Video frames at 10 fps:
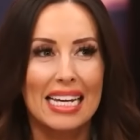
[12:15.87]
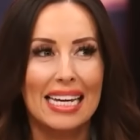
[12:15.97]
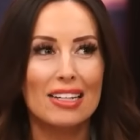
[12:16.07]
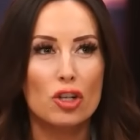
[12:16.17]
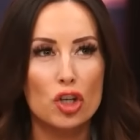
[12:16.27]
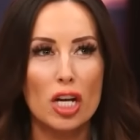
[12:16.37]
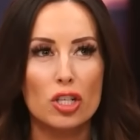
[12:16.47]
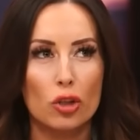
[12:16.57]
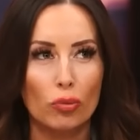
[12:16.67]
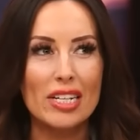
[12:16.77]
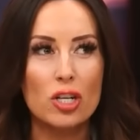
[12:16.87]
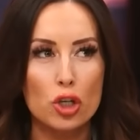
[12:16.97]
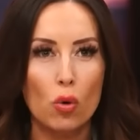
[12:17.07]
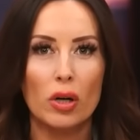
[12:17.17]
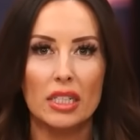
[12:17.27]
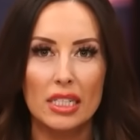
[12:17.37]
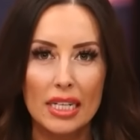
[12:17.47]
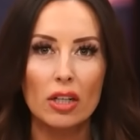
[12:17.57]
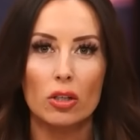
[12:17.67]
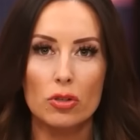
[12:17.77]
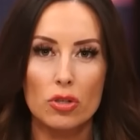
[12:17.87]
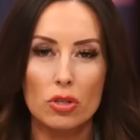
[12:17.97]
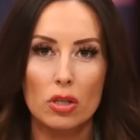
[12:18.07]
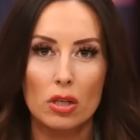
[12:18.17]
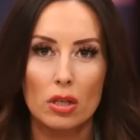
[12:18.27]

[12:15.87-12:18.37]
in just three short years,